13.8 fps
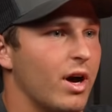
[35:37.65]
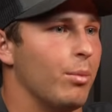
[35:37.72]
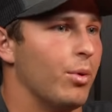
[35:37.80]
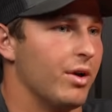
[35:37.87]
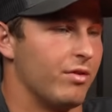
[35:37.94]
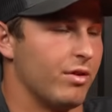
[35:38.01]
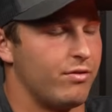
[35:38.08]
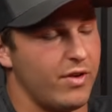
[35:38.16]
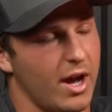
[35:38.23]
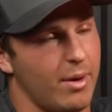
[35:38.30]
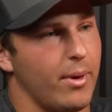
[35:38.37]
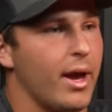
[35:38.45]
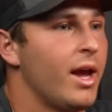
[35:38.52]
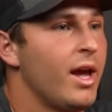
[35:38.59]
I believe in
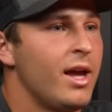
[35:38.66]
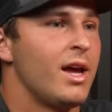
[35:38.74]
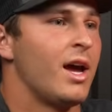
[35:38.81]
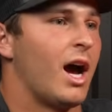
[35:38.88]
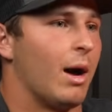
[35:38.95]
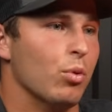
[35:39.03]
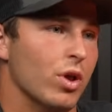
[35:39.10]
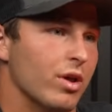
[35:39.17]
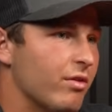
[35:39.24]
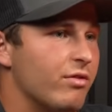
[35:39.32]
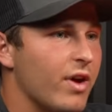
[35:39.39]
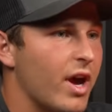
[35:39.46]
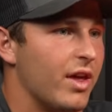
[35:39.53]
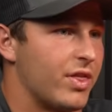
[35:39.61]
family, I believe in
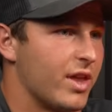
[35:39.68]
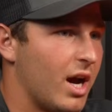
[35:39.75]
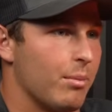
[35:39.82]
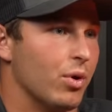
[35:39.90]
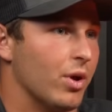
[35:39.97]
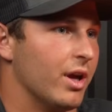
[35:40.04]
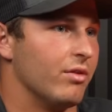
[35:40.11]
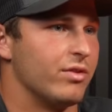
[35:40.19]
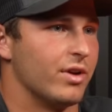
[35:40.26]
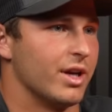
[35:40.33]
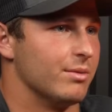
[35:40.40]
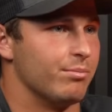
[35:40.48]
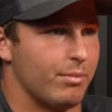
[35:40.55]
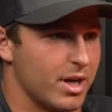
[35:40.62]
faith, and I believe
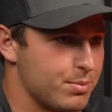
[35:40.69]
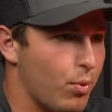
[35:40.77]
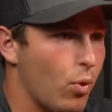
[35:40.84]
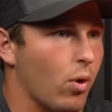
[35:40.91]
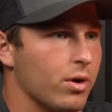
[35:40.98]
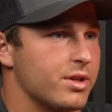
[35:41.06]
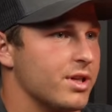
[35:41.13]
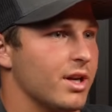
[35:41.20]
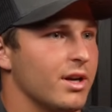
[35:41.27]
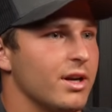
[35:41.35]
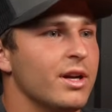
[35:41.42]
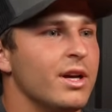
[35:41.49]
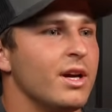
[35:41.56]
in my sports and